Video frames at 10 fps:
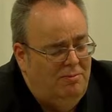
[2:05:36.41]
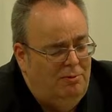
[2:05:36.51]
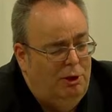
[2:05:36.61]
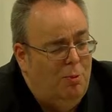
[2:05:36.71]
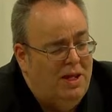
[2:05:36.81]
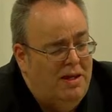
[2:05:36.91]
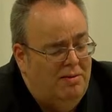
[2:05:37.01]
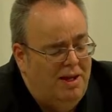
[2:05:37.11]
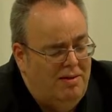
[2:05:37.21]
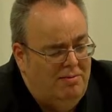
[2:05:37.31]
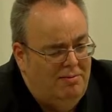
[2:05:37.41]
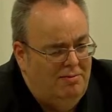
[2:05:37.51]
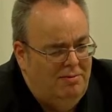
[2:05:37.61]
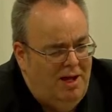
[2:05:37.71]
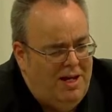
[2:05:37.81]
lobby
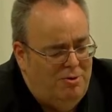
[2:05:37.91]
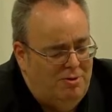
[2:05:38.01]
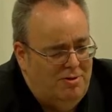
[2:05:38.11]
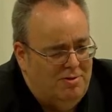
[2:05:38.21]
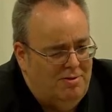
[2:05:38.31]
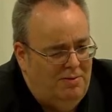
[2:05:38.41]
entrance.